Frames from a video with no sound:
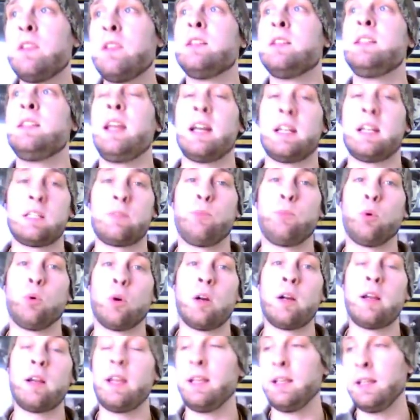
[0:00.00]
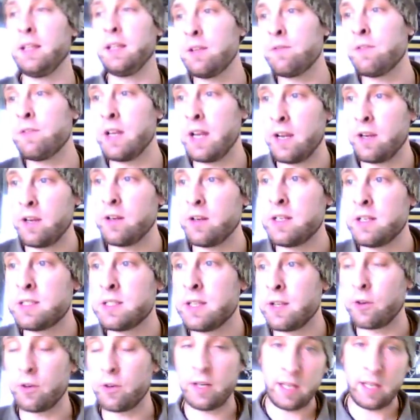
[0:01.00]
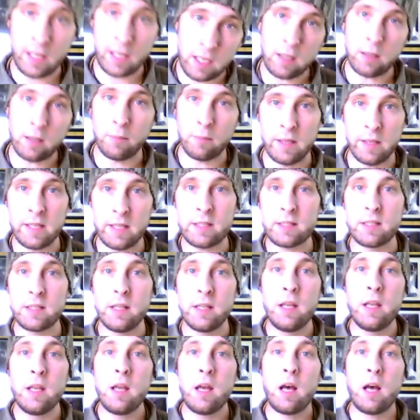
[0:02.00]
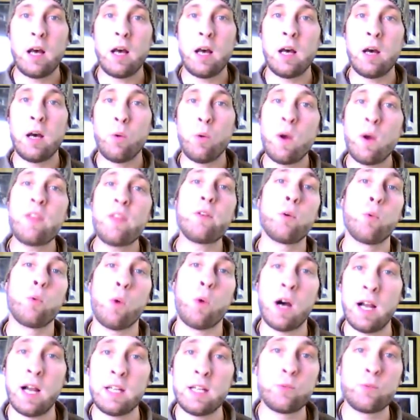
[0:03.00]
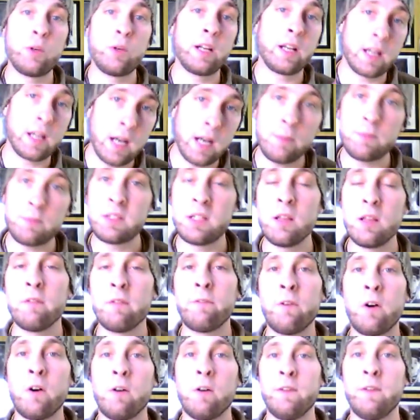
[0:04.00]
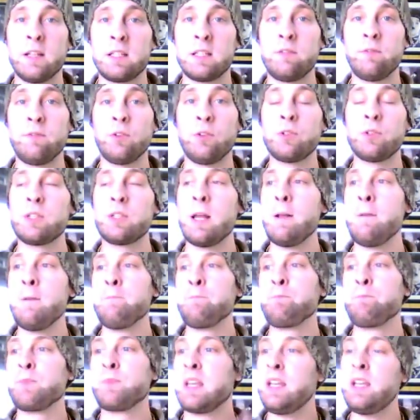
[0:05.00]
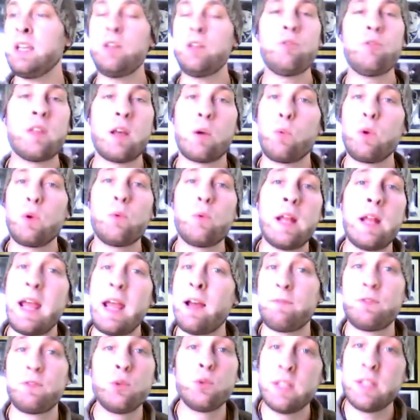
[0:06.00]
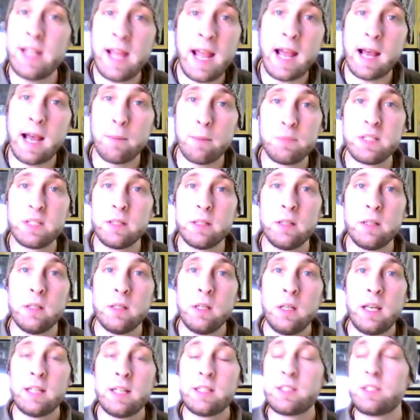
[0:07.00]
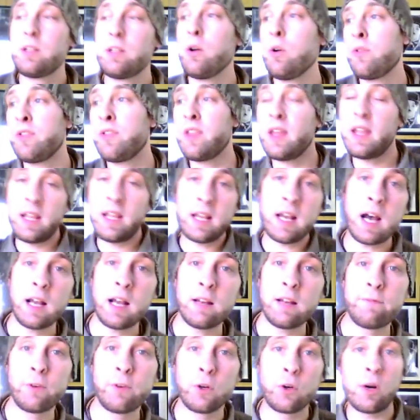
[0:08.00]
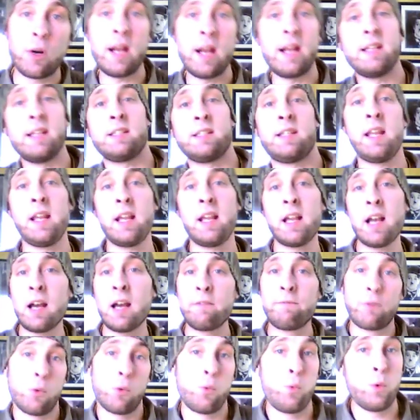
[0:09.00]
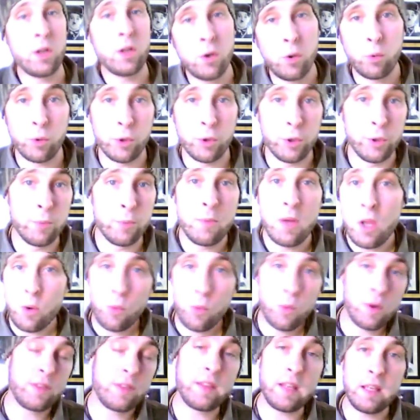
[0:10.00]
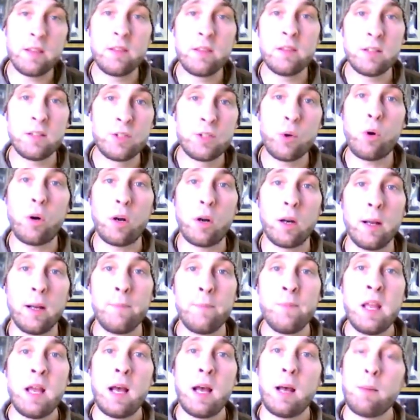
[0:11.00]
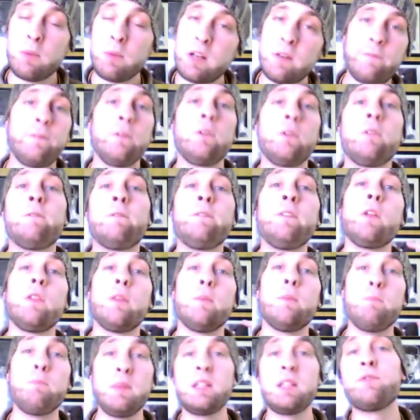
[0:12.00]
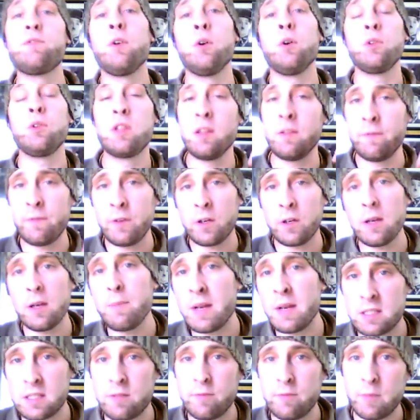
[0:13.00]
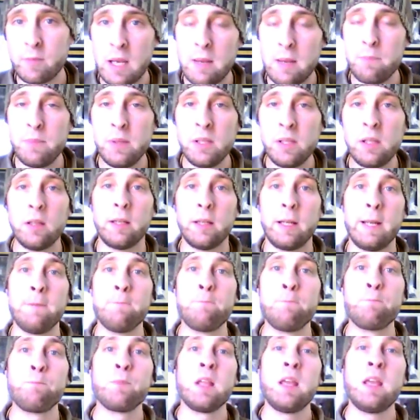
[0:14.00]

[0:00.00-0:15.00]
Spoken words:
in the diaspora and live in areas that are inclement weather-wise when it comes to the fall festivals, he knew that we would have to adapt. And so thank God for grace. Thank God for wiggle room within the Torah. I'm going to fulfill the mitzvot to the very best of my ability.